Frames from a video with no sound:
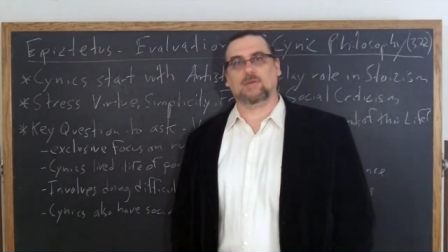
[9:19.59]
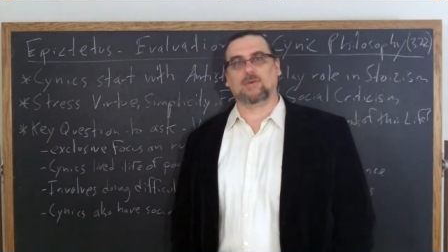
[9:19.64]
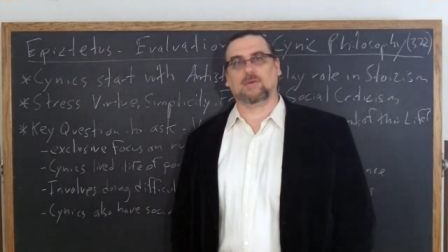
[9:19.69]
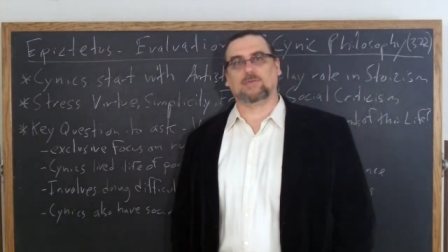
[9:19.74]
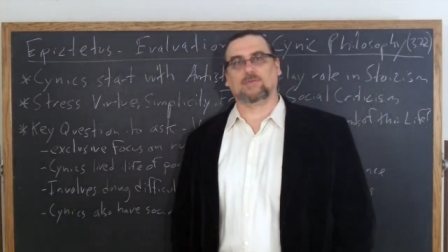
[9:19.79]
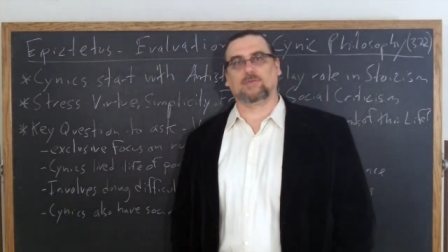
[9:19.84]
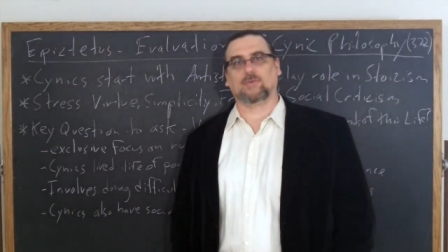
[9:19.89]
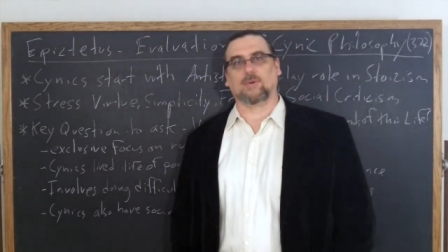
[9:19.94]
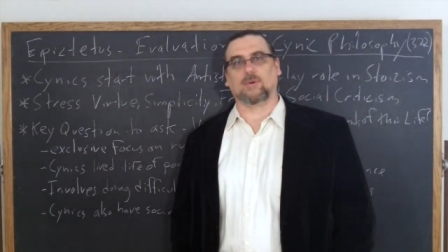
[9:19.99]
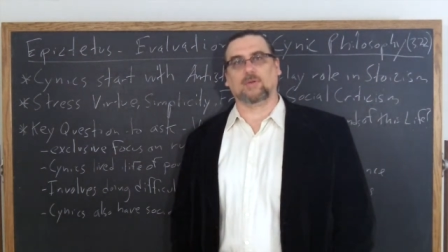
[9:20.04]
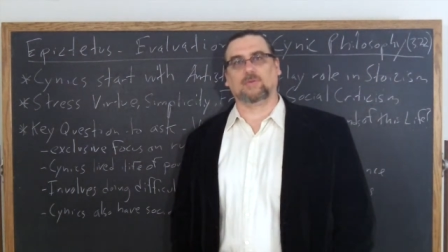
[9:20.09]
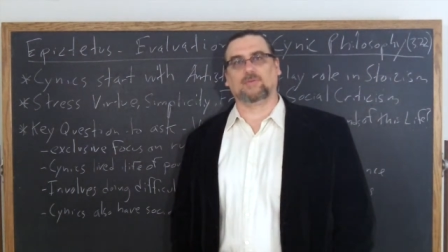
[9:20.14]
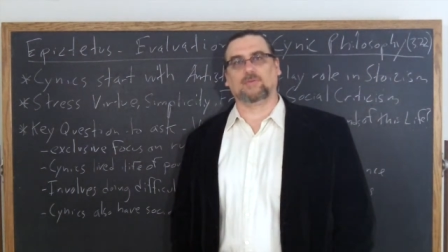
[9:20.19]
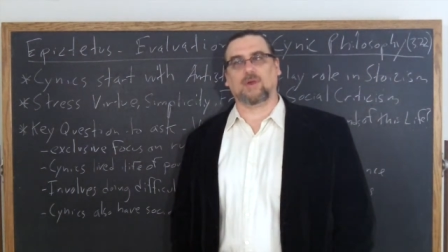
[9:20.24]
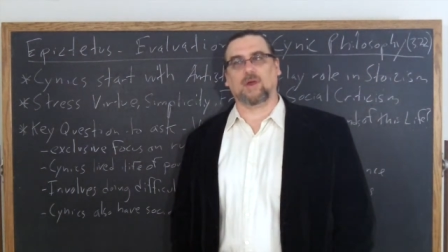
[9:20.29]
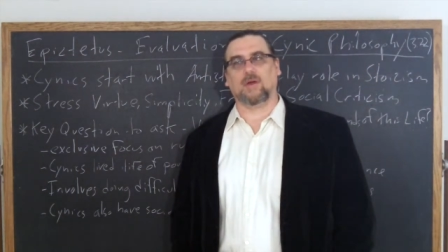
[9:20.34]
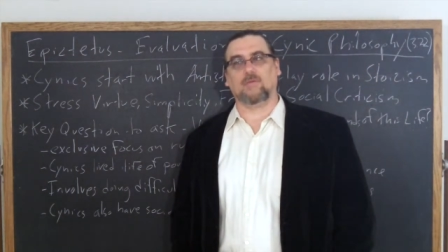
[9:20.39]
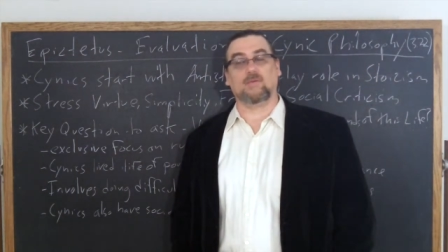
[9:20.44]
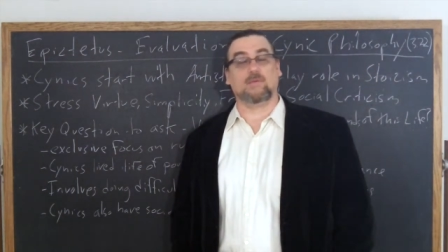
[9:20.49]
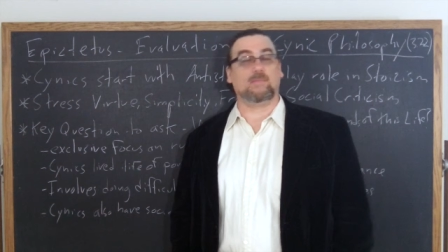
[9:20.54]
the sorts
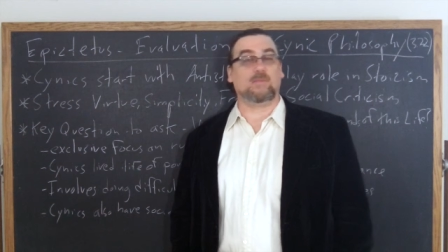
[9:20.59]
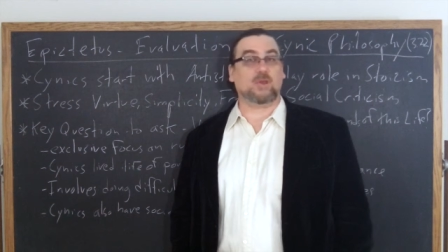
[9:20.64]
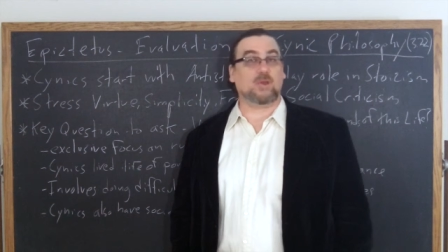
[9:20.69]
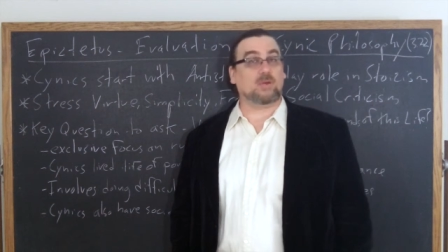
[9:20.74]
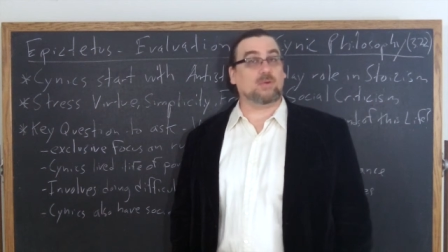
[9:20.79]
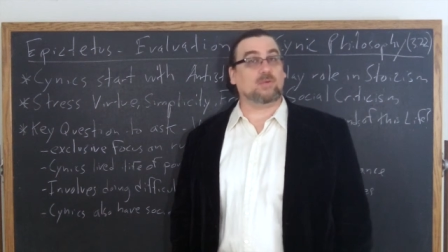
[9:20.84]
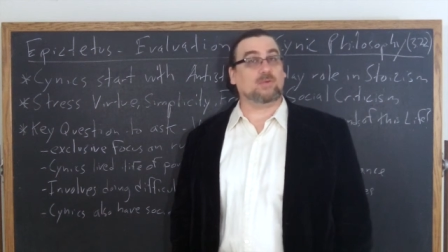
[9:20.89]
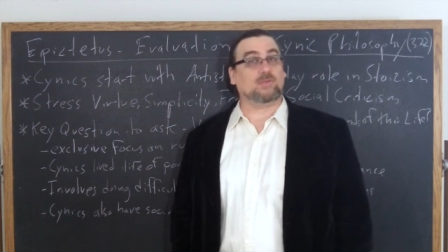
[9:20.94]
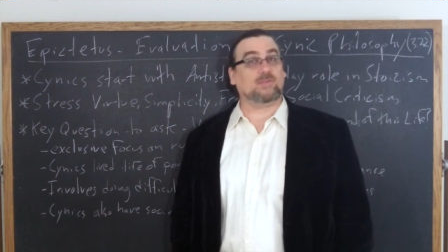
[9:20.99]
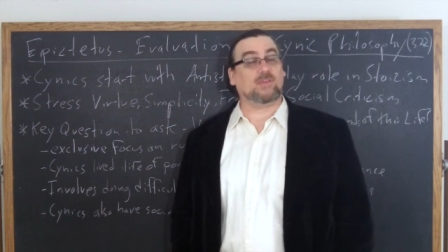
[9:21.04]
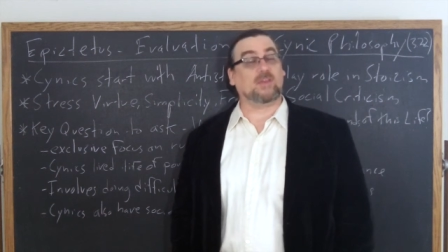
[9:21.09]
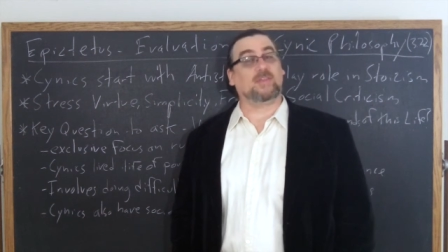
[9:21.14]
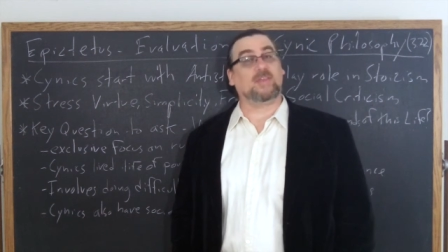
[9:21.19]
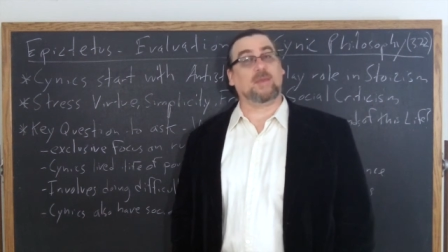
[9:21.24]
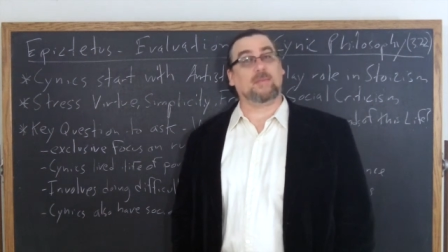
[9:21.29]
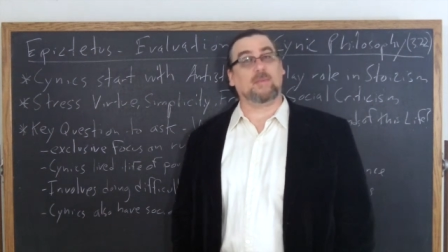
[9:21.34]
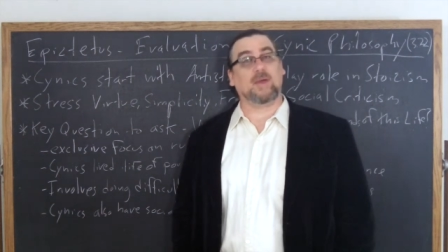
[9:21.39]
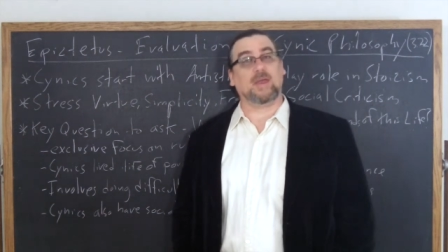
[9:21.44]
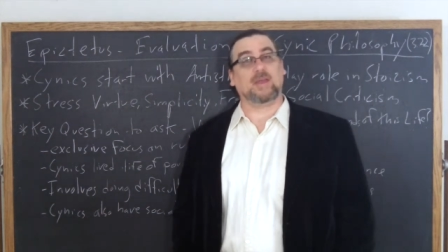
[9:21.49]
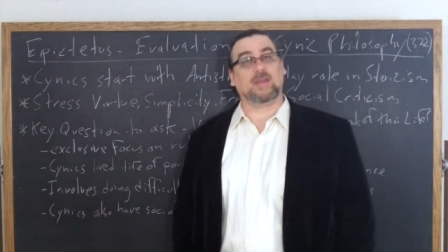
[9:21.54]
of abuse that
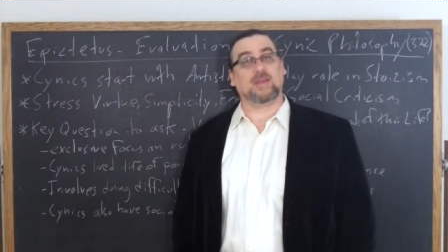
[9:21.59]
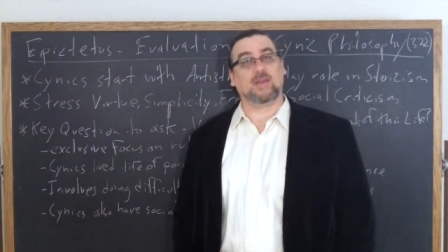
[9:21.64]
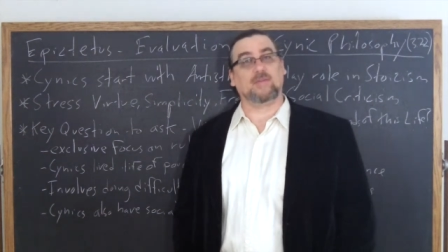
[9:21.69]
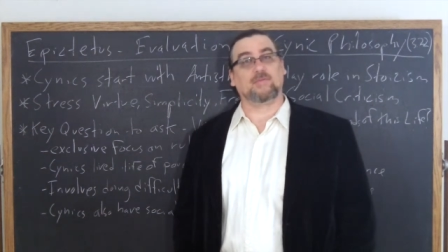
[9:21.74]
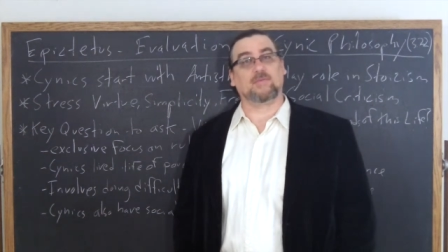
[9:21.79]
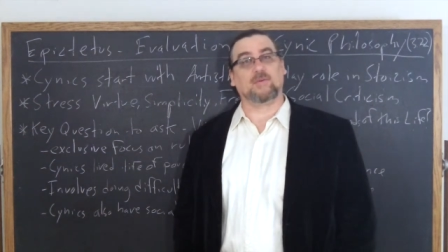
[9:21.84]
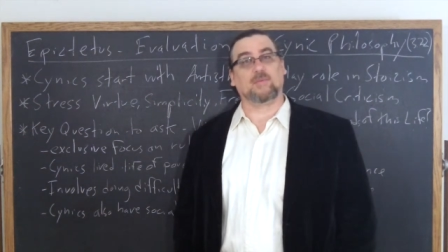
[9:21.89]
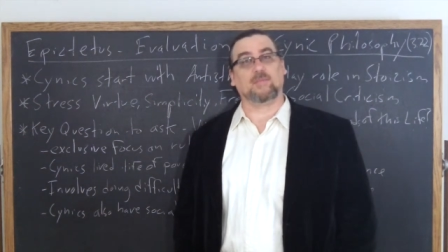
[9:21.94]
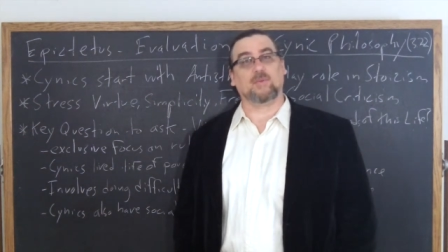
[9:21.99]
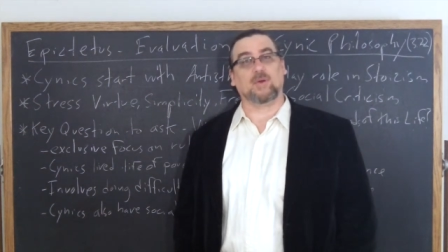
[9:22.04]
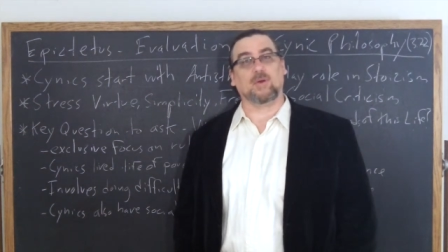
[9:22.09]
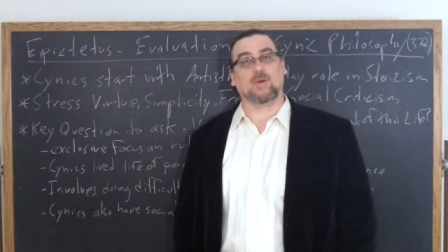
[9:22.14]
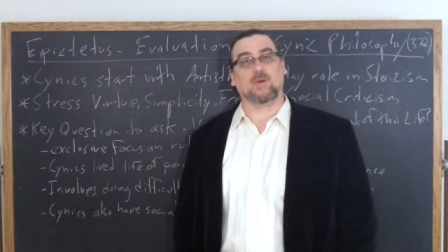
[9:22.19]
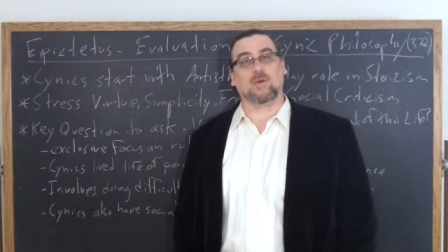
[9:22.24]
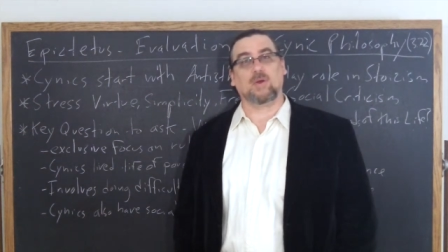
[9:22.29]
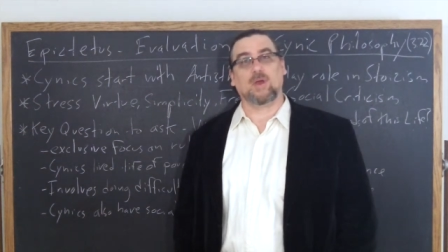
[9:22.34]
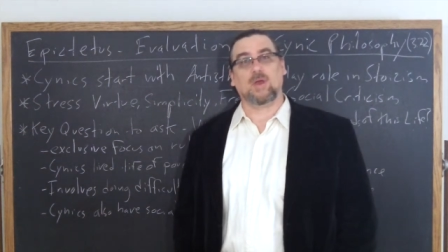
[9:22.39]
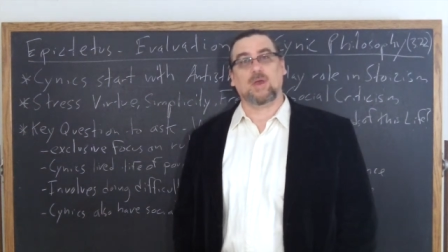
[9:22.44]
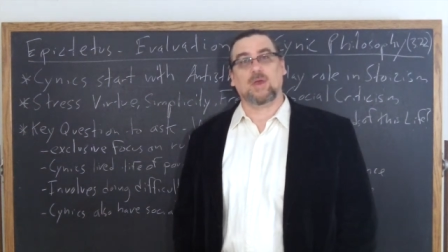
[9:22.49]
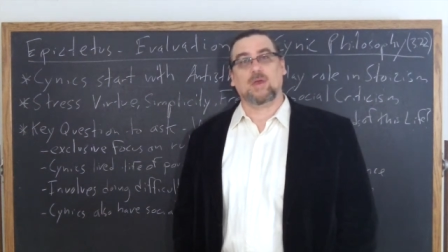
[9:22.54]
they might get from
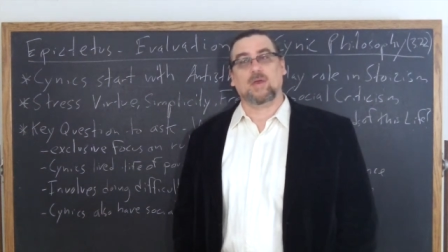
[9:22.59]
their